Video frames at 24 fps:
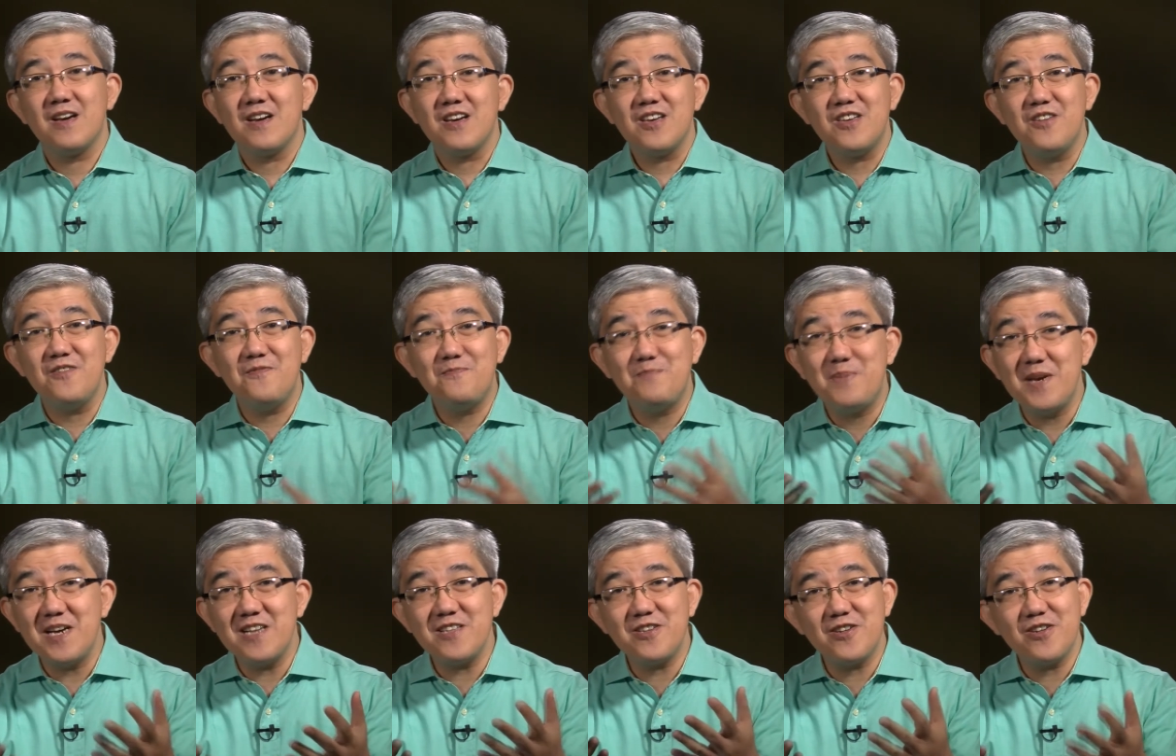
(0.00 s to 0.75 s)
You've
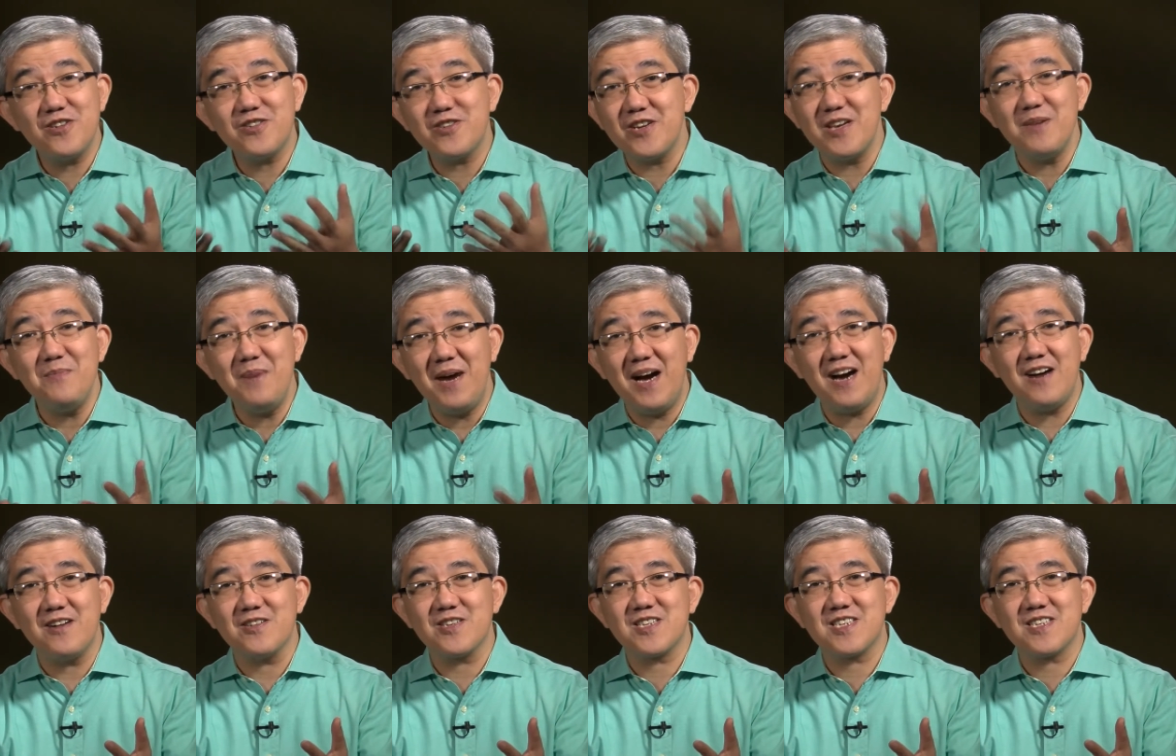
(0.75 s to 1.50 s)
built your dream
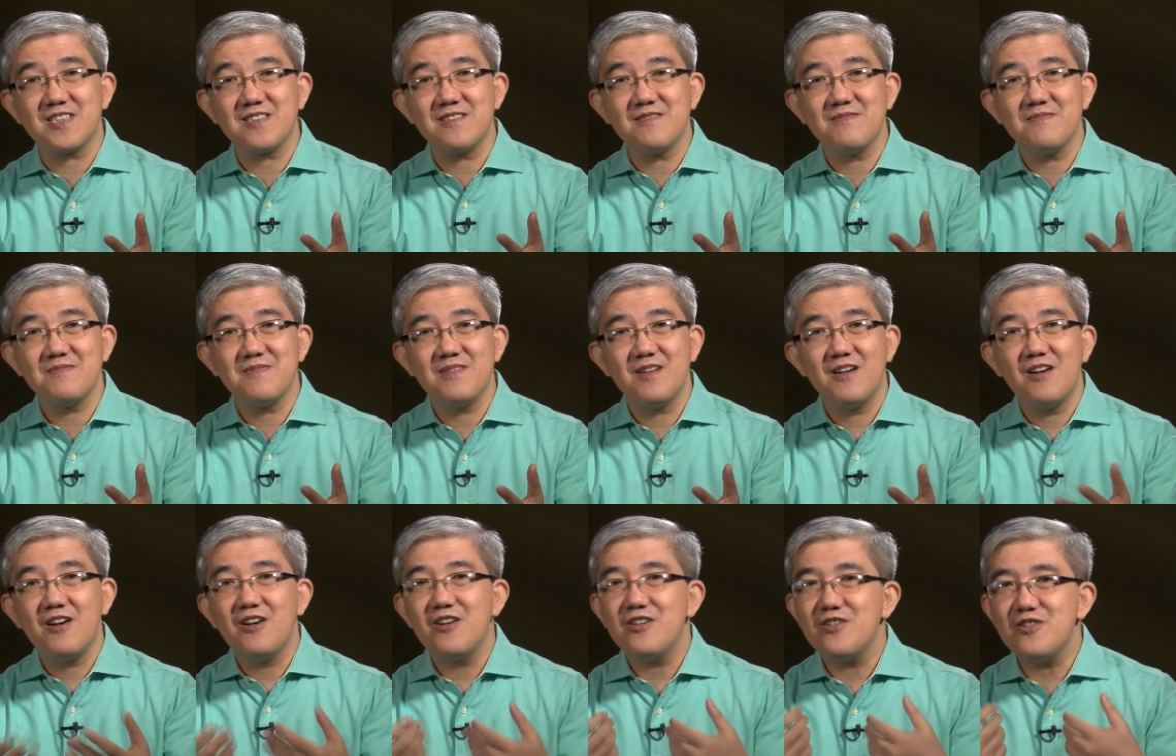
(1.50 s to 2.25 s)
house.
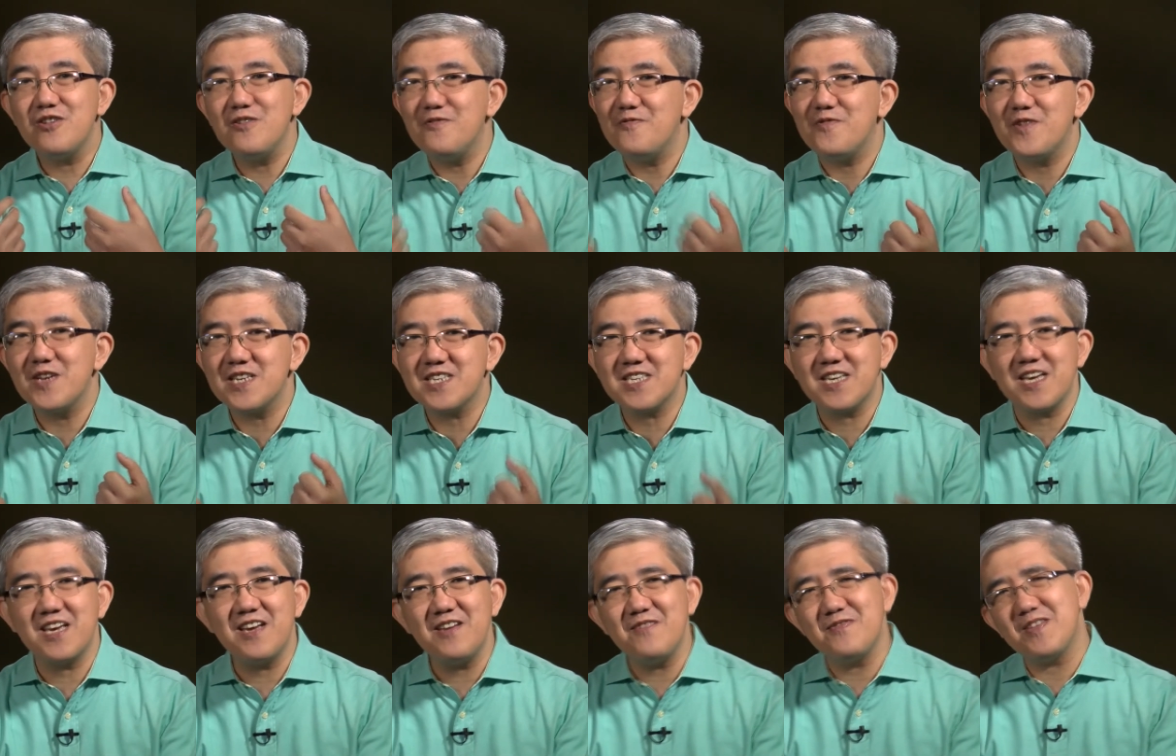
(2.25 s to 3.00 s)
You've
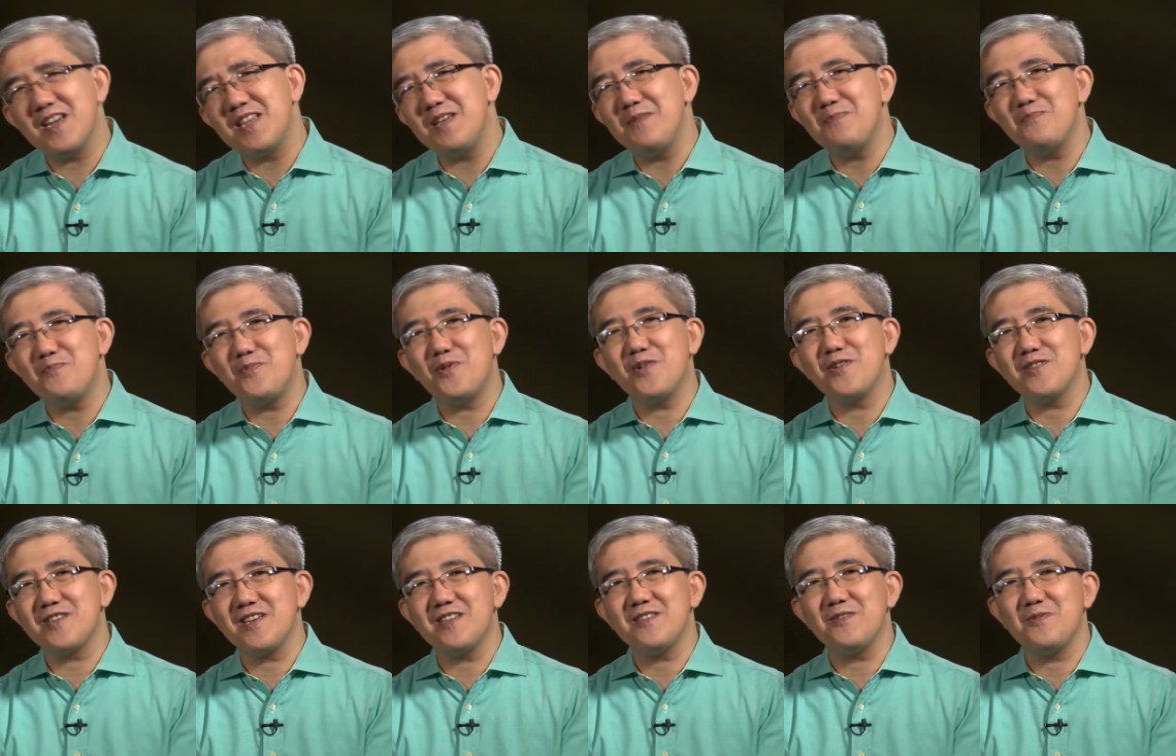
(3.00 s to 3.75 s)
received an
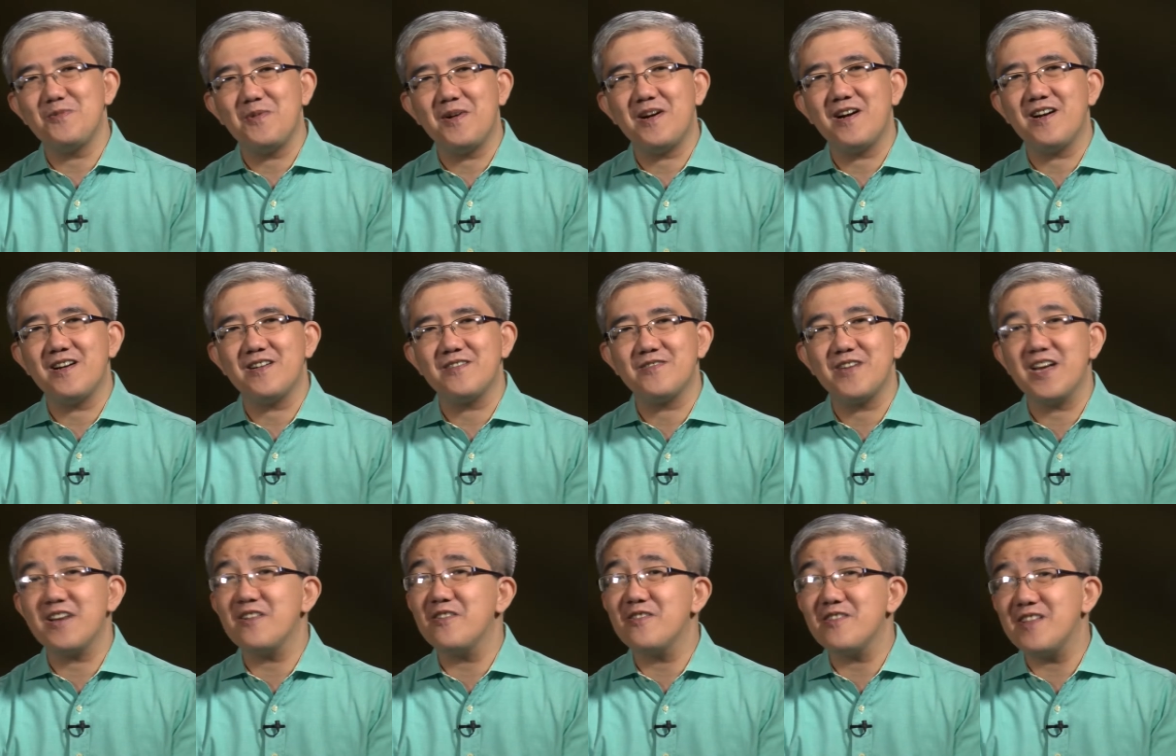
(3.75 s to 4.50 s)
important award
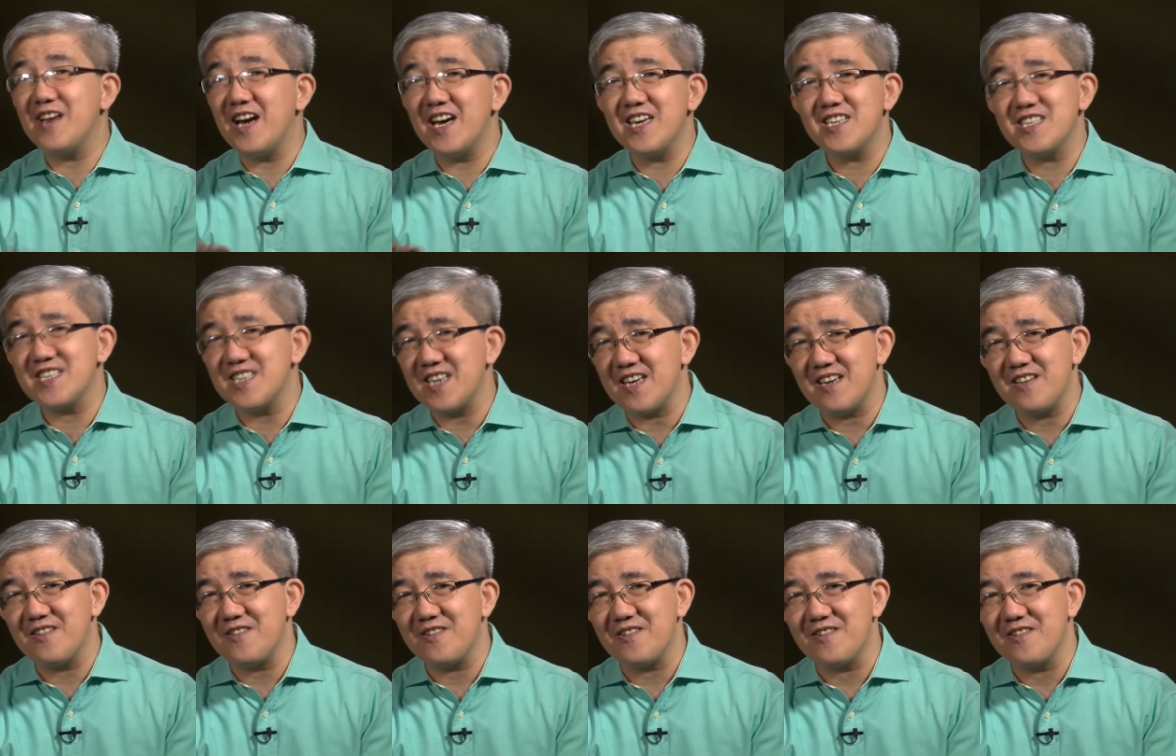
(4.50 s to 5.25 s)
recognizing
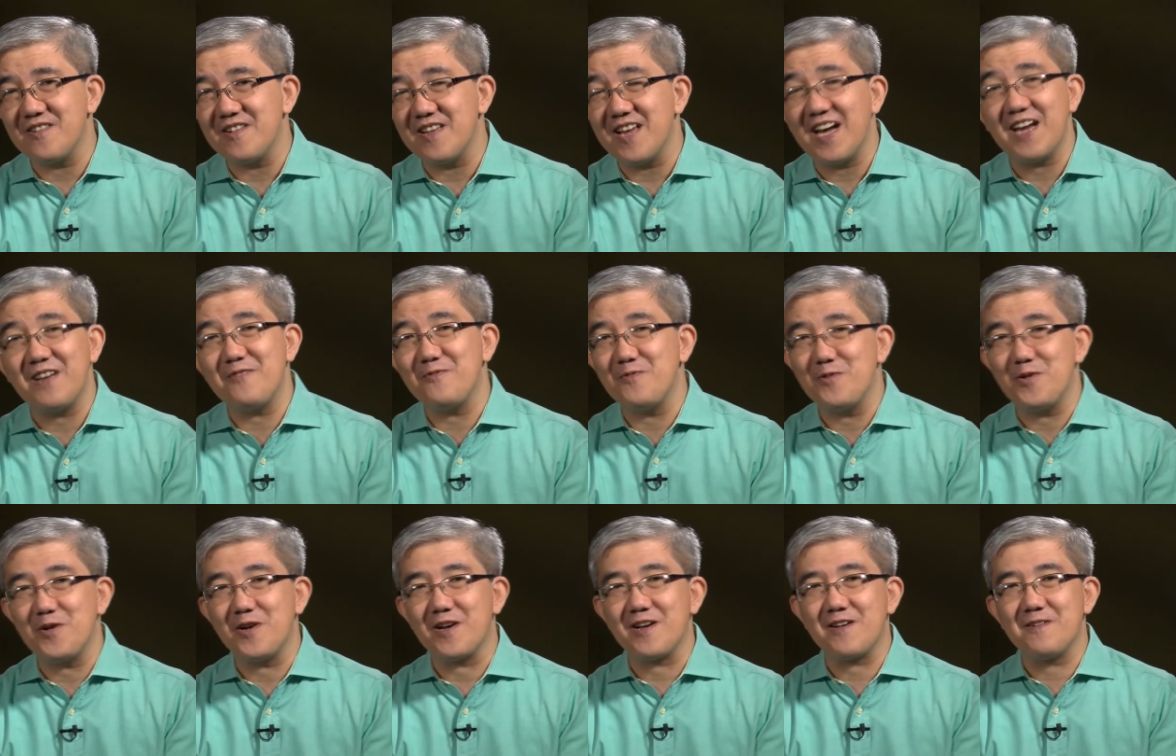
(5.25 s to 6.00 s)
your life
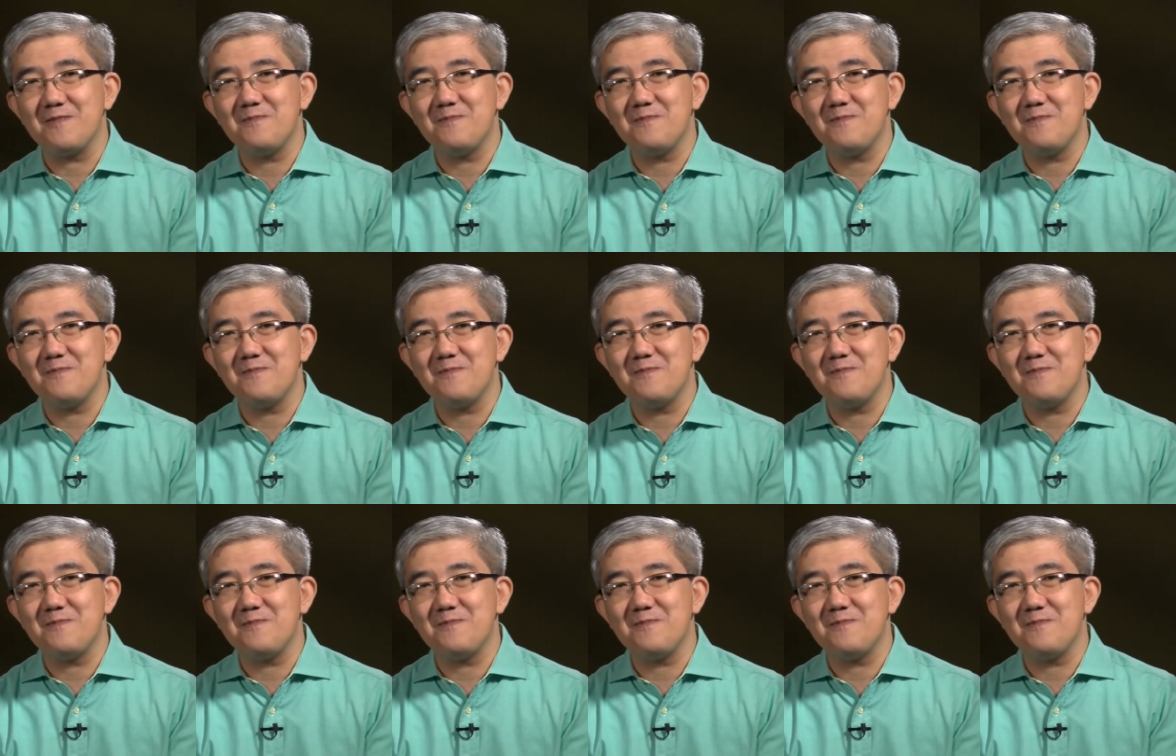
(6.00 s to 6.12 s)
work.